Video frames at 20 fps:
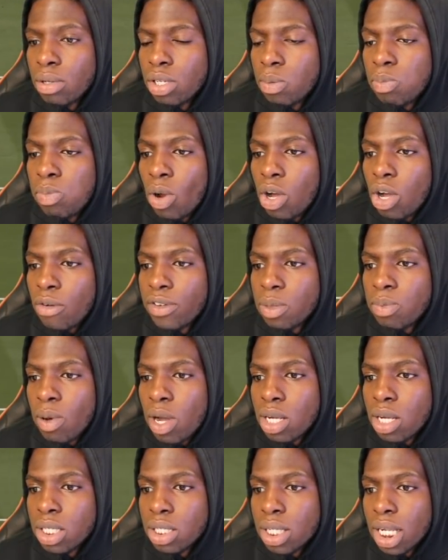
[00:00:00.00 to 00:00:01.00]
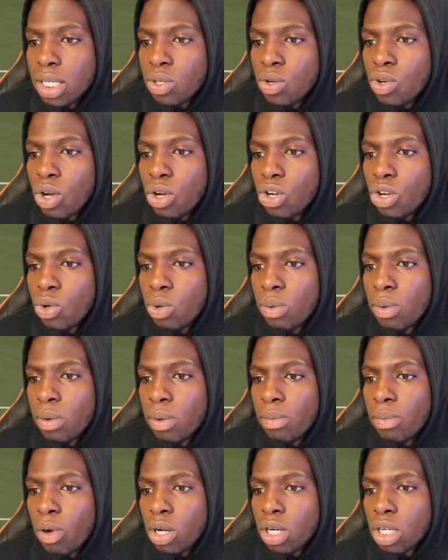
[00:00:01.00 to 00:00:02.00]
Just block off his passes. That's all you got to do.
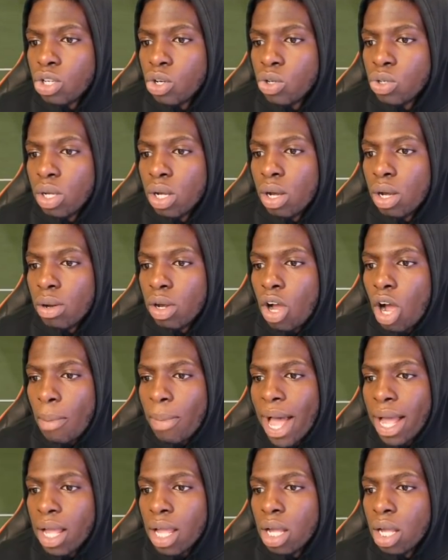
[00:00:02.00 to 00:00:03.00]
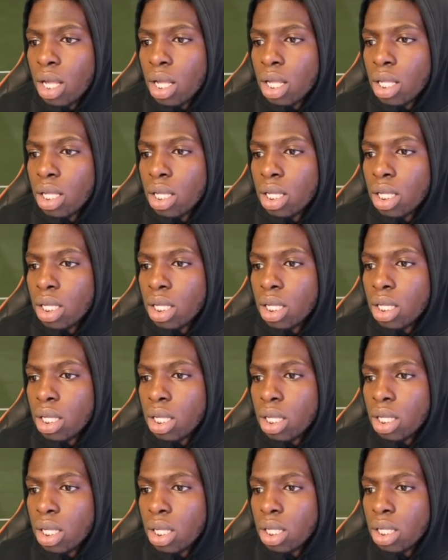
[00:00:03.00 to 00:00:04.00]
Block the twos. Cut back.
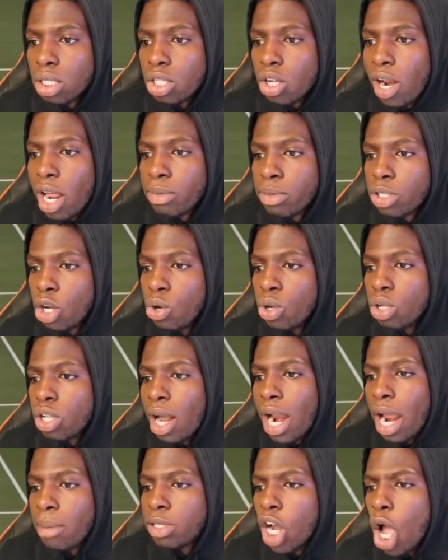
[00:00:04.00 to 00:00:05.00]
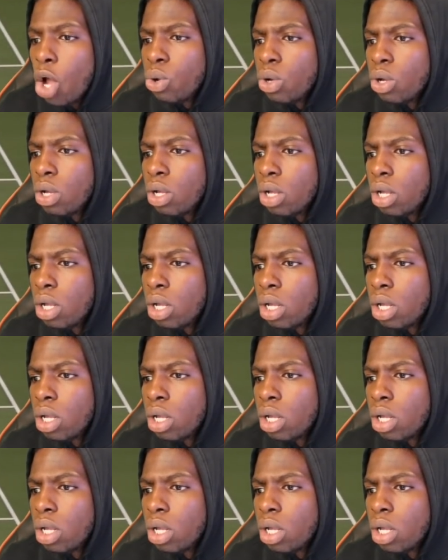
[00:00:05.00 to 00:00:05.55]
Don't let him shoot. Don't let him shoot.